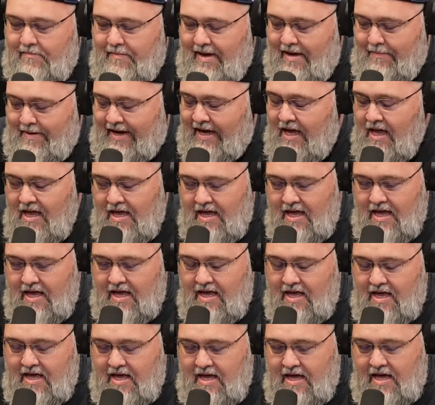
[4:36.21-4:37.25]
maybe. Yeah.
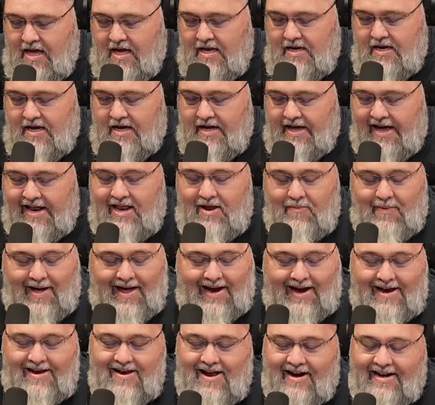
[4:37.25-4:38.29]
And uh, anyway, it
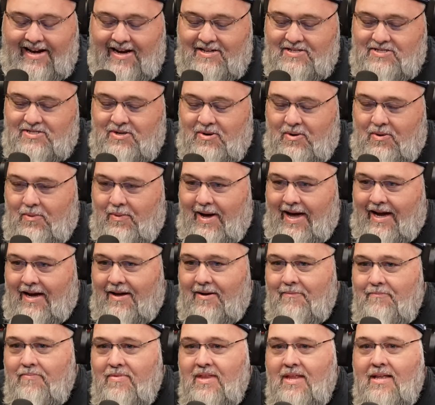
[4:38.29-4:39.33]
got knocked out so quick.
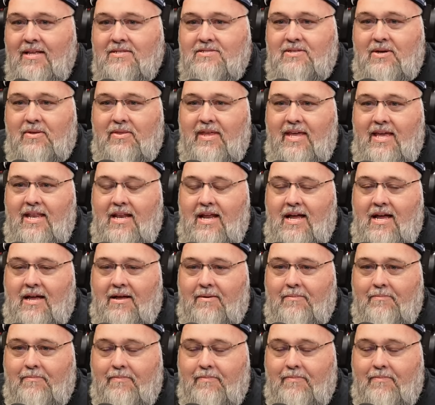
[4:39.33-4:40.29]
So then uh,